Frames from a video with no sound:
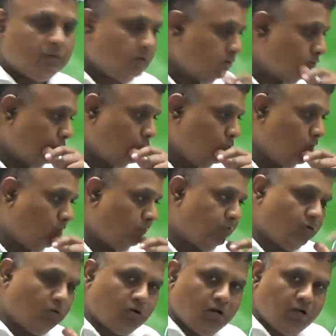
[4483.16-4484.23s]
So rule of
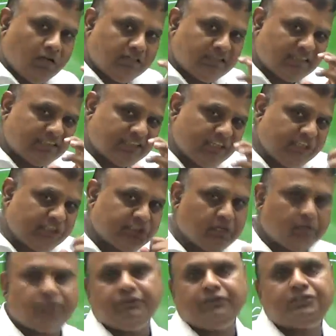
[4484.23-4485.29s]
law is essential
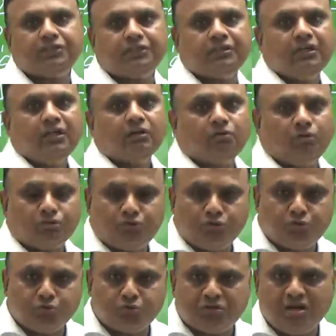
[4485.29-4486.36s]
feature,
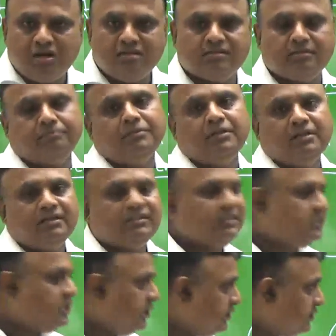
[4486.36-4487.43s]
constitutionalism is
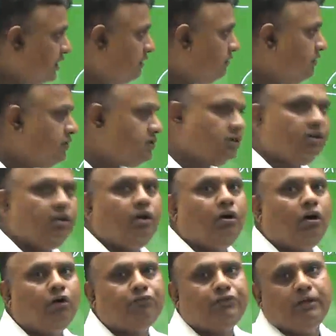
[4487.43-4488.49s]
essential feature
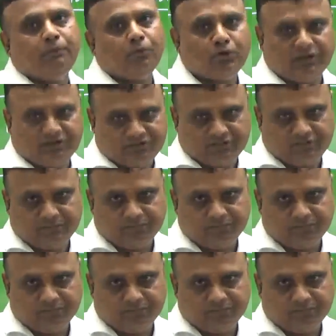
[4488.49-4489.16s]
of democracy.